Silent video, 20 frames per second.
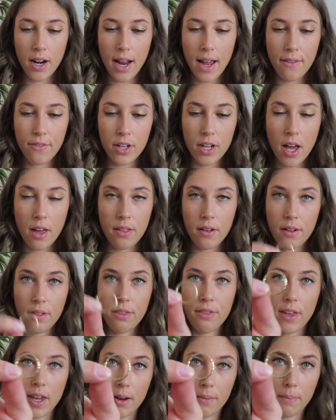I have another
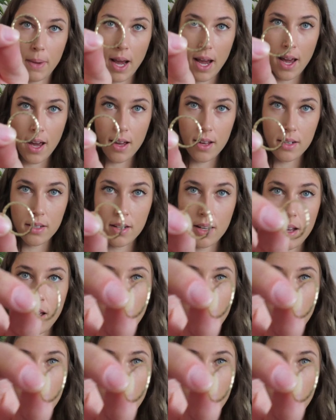thin band.